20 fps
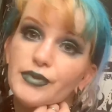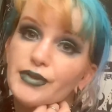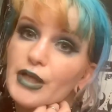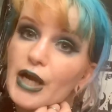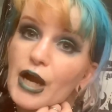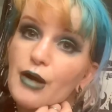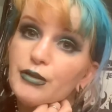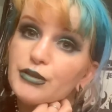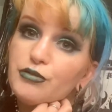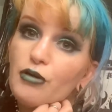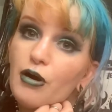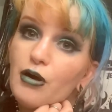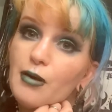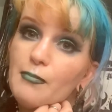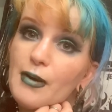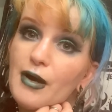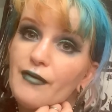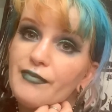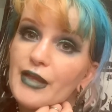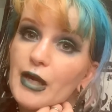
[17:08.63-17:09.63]
I was wrong
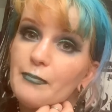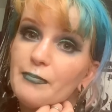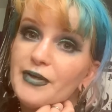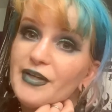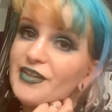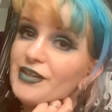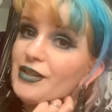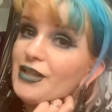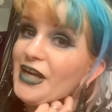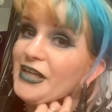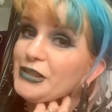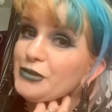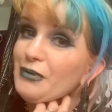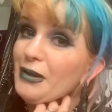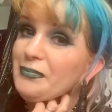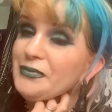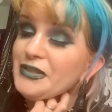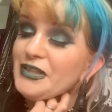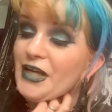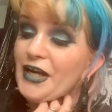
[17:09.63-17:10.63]
about that being the last
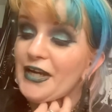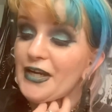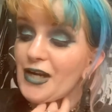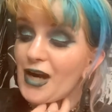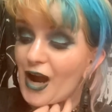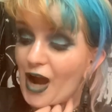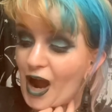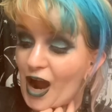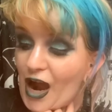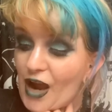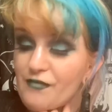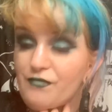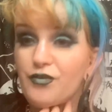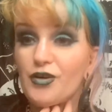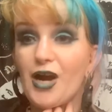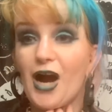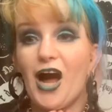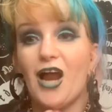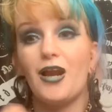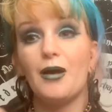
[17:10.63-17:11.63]
website. I
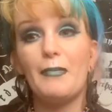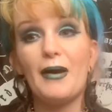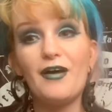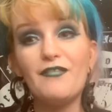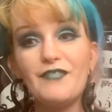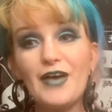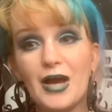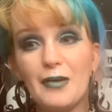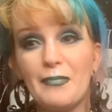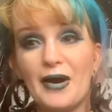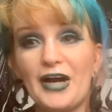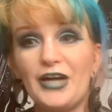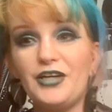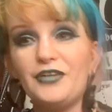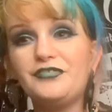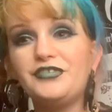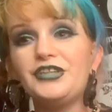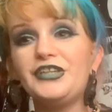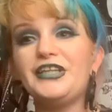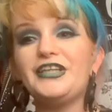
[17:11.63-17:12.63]
forgot about Vampire
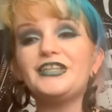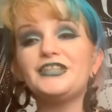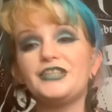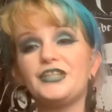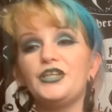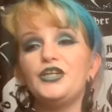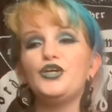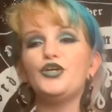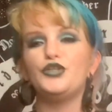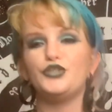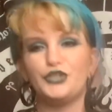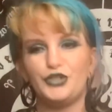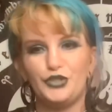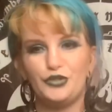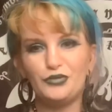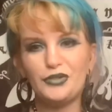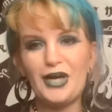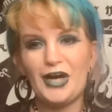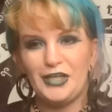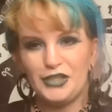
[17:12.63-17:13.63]
Freaks. Do
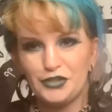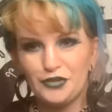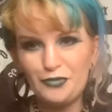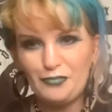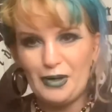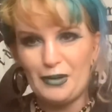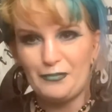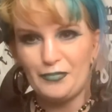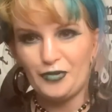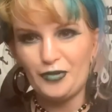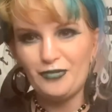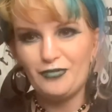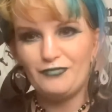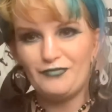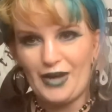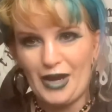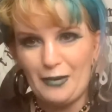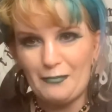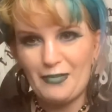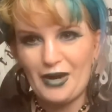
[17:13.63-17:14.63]
you guys remember
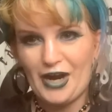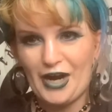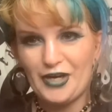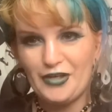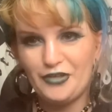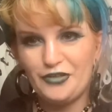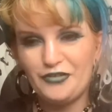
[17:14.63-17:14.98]
Vampire